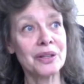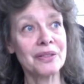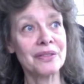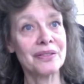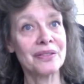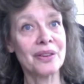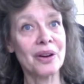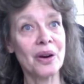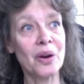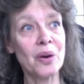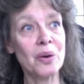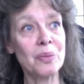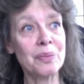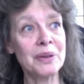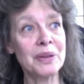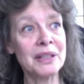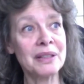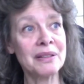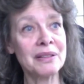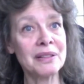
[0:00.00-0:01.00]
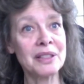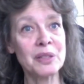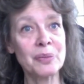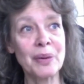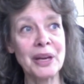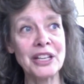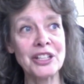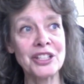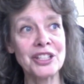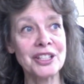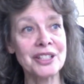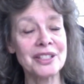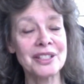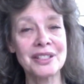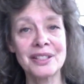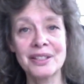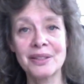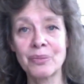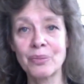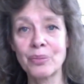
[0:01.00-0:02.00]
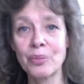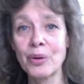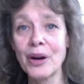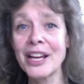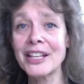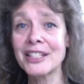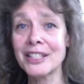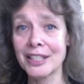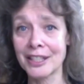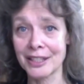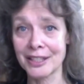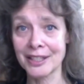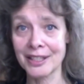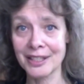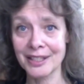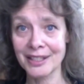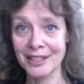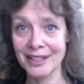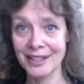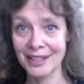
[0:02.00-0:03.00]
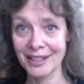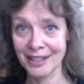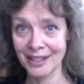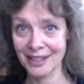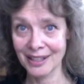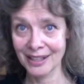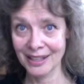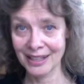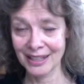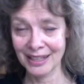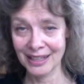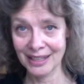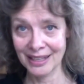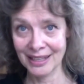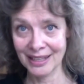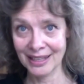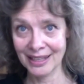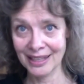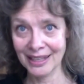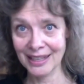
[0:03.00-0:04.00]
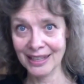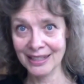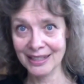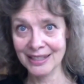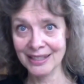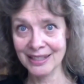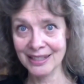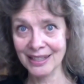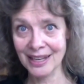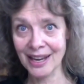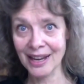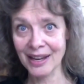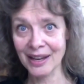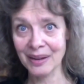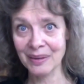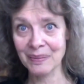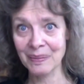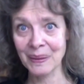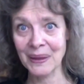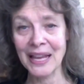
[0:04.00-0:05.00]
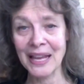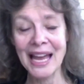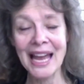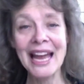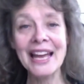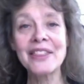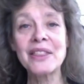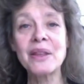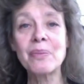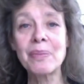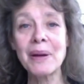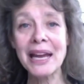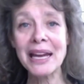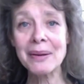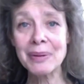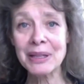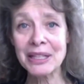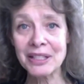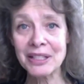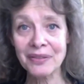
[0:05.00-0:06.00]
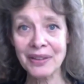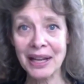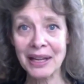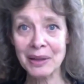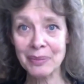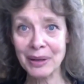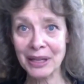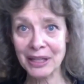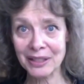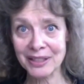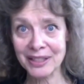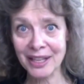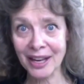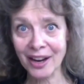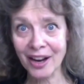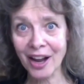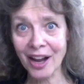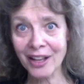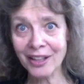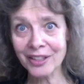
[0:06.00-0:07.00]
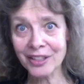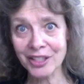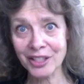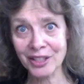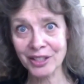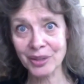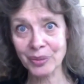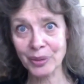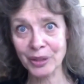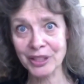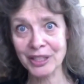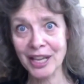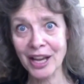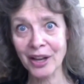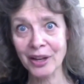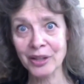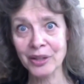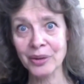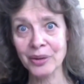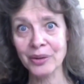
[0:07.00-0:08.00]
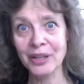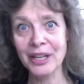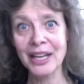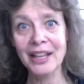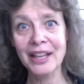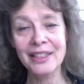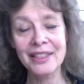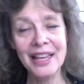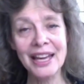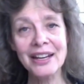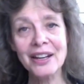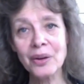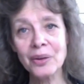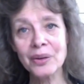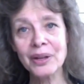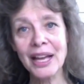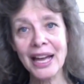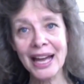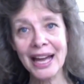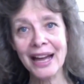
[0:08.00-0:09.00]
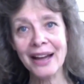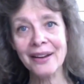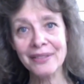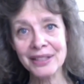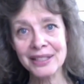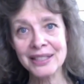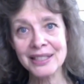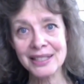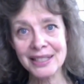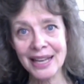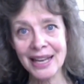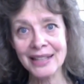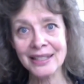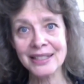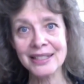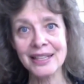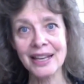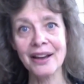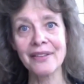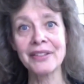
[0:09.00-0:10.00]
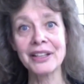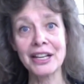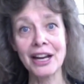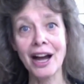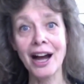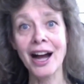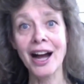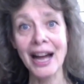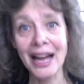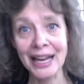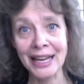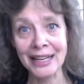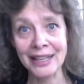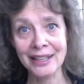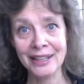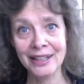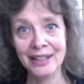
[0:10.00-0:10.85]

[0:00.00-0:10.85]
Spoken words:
of open, spacious presence. It's and the baby, developmental psychologists will tell you, they don't have a sense of an I.